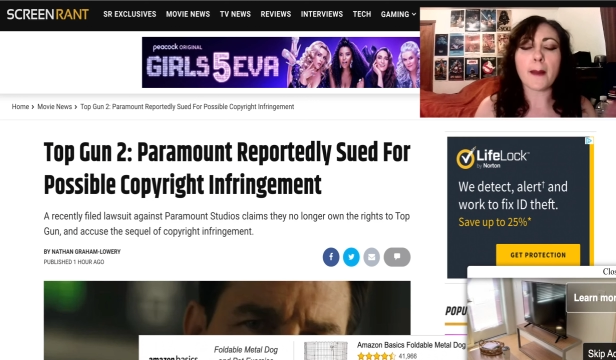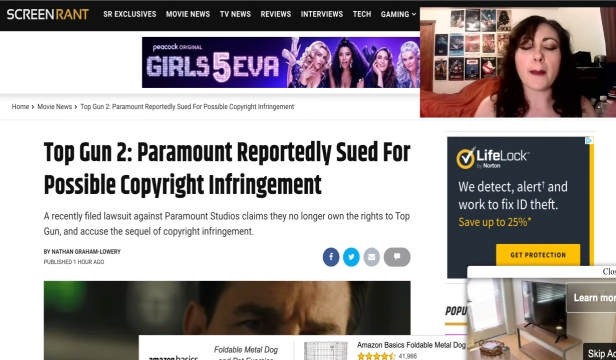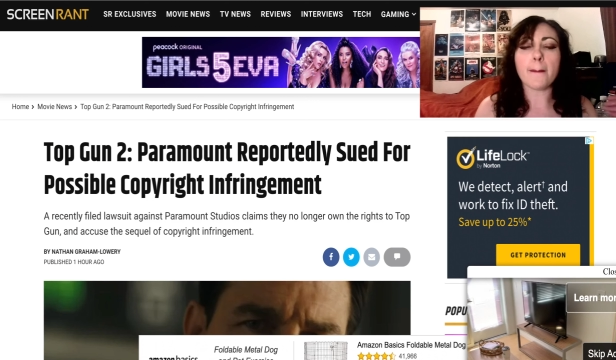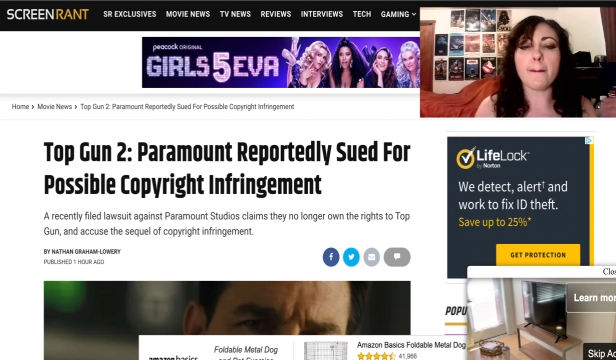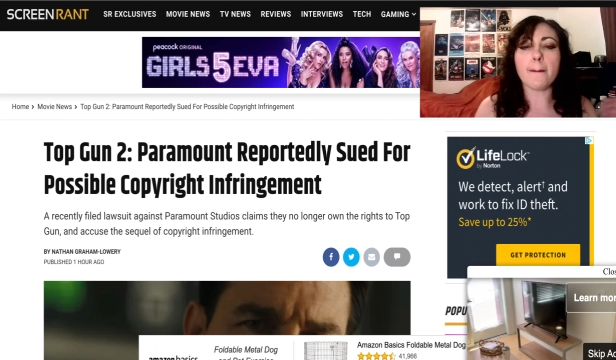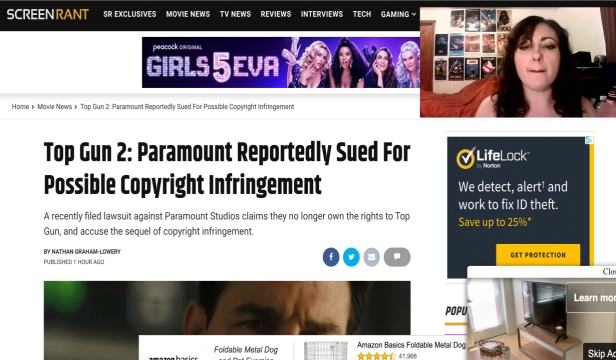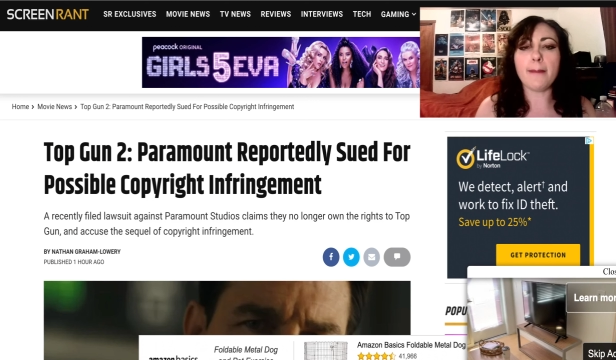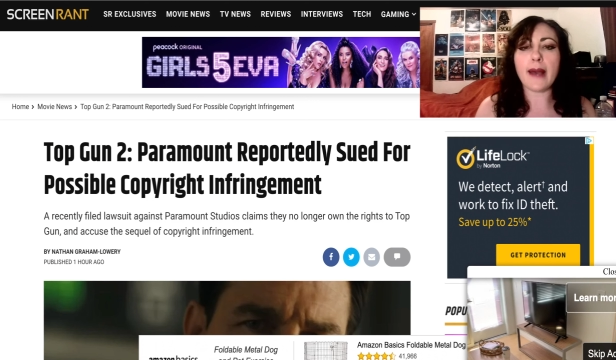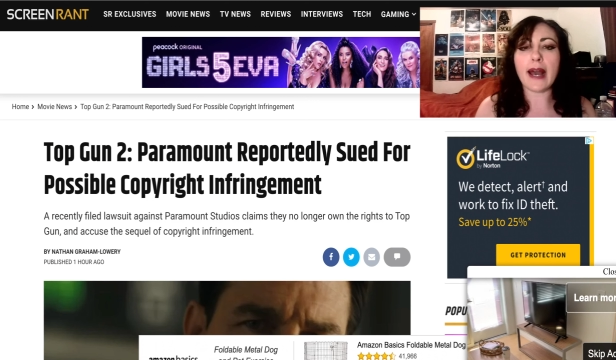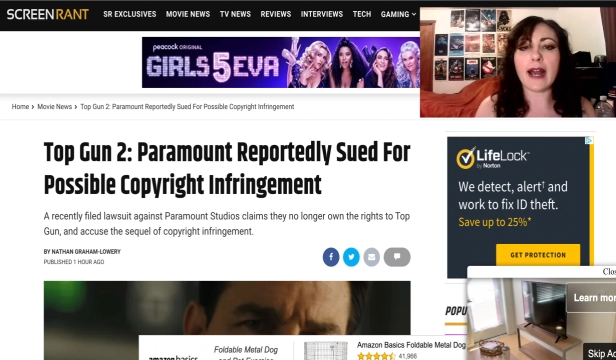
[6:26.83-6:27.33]

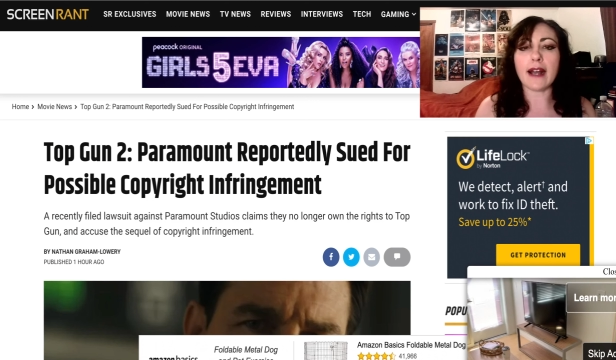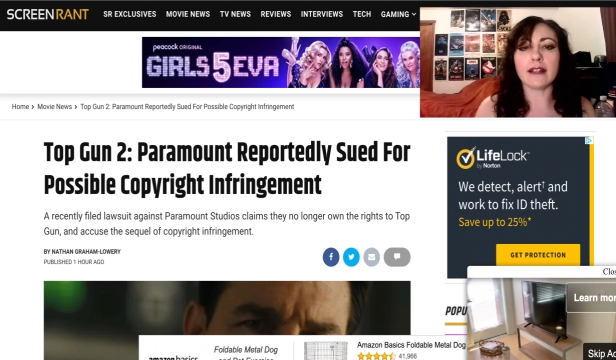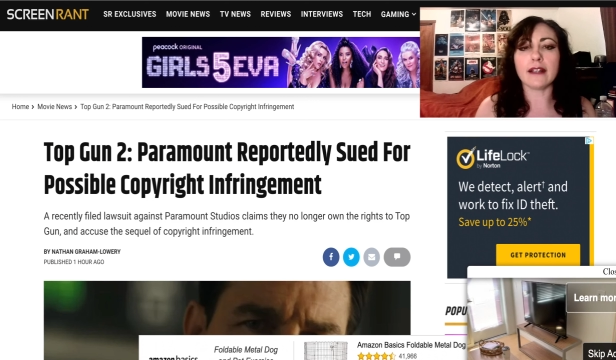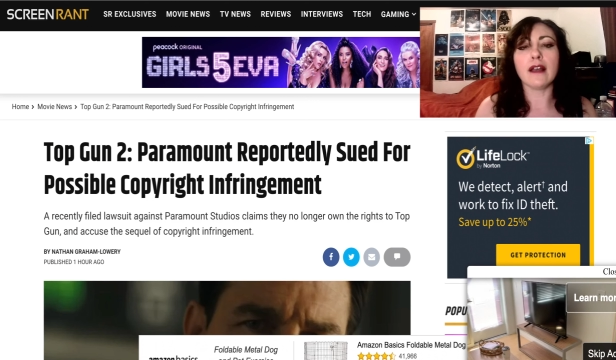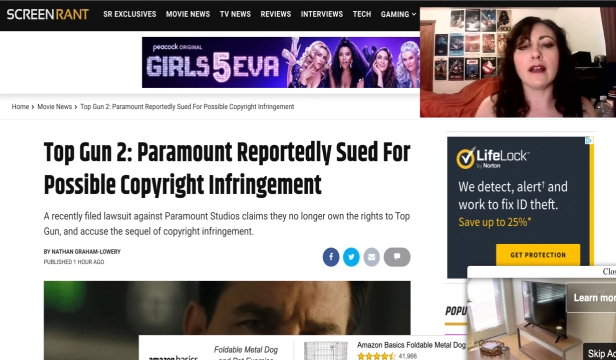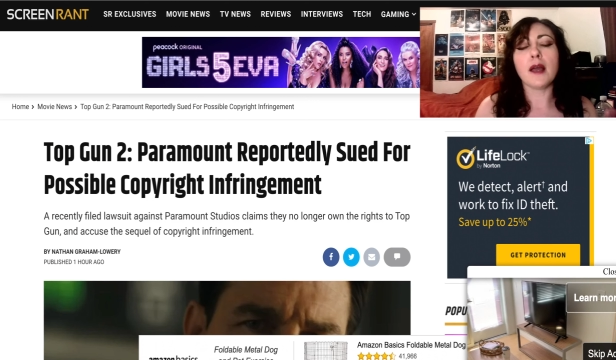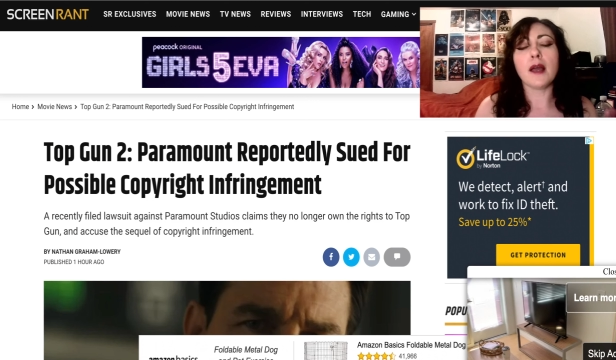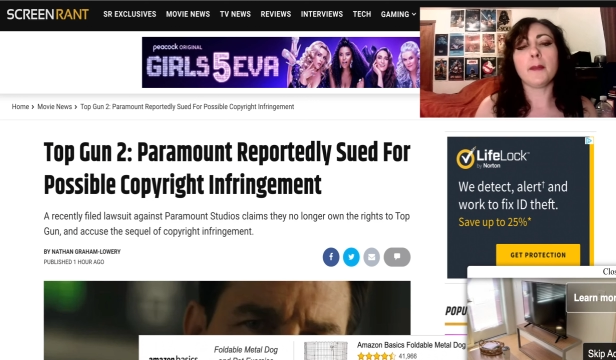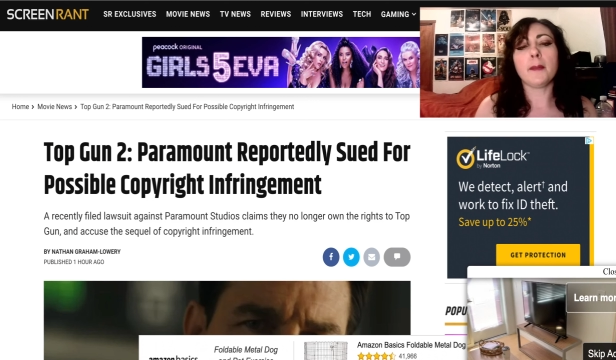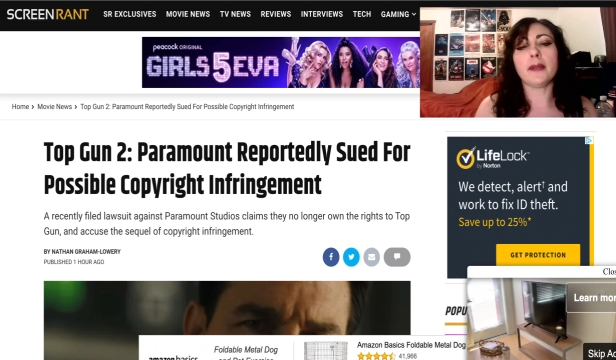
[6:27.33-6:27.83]
Back
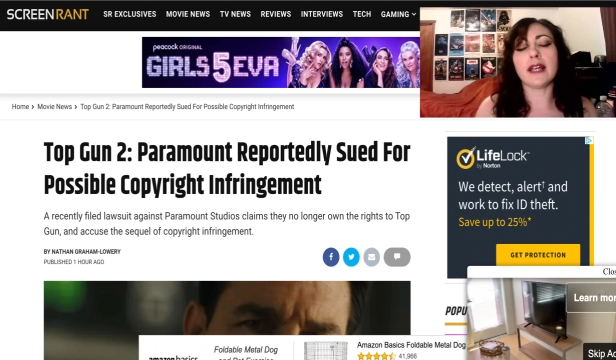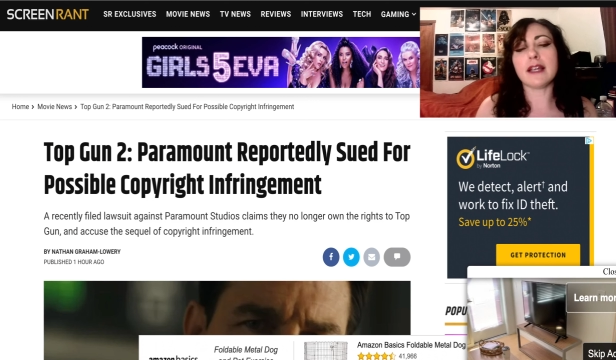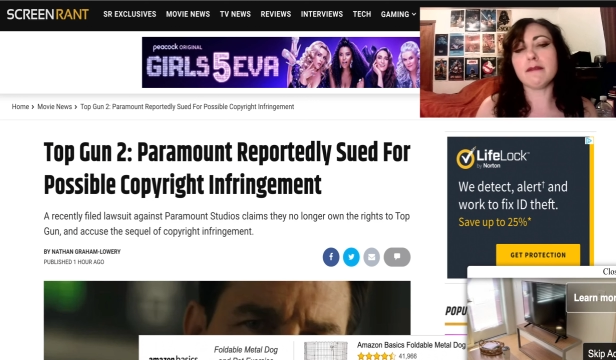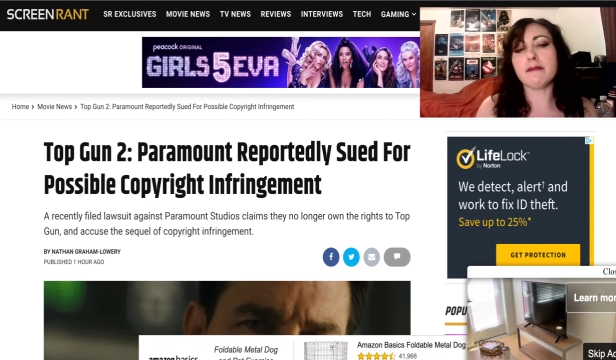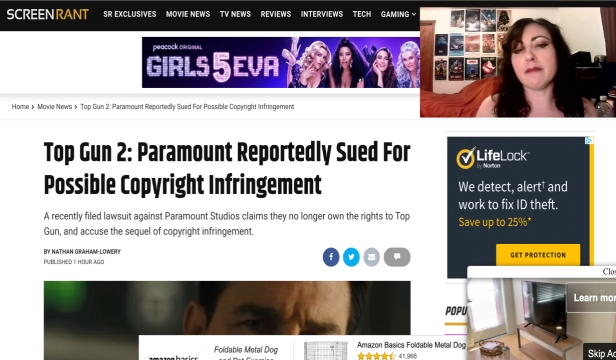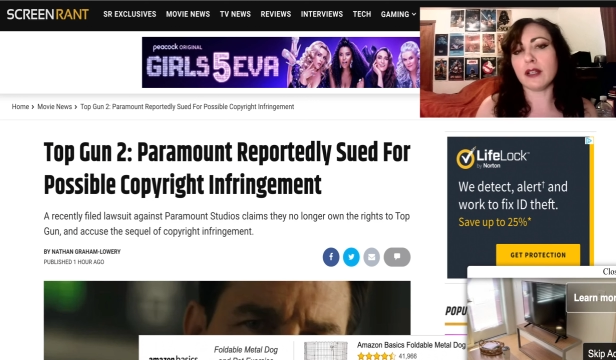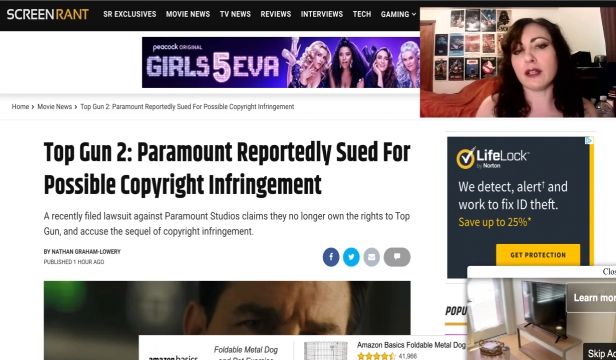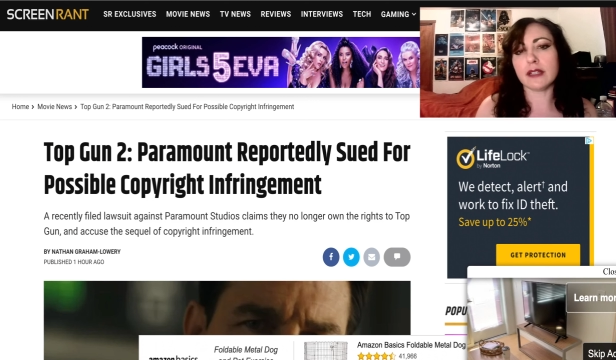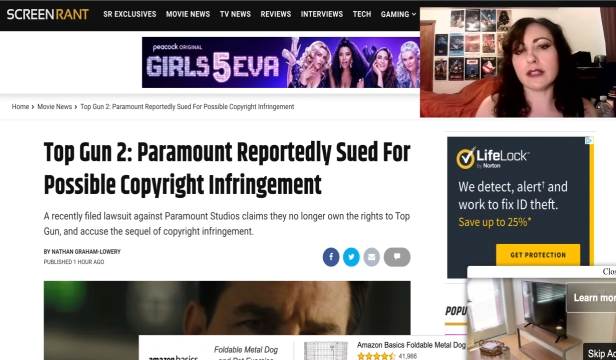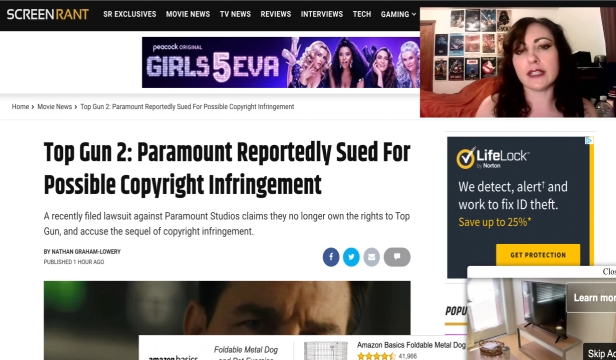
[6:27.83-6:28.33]
playing
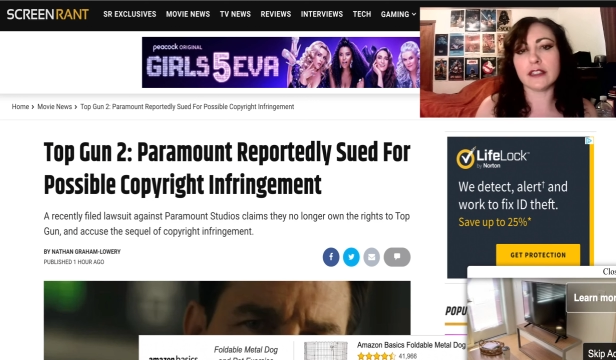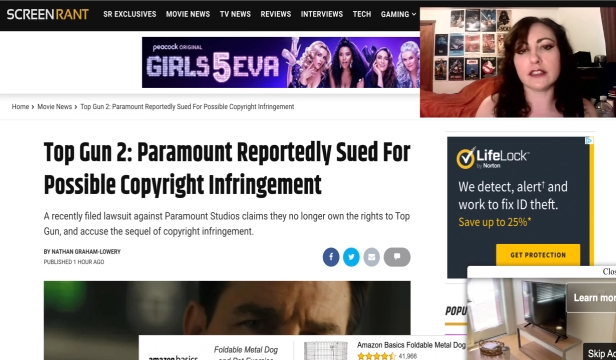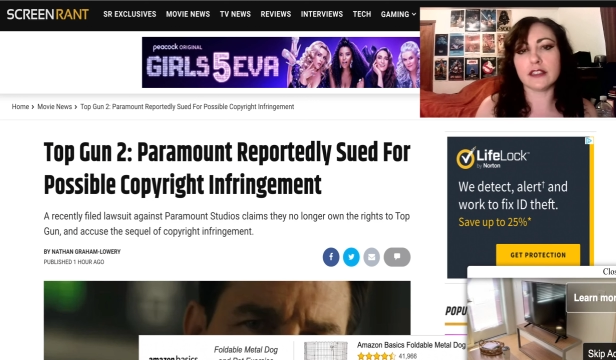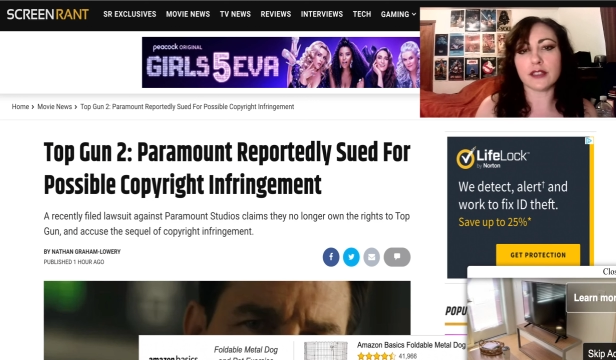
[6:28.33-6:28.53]
Metal Gear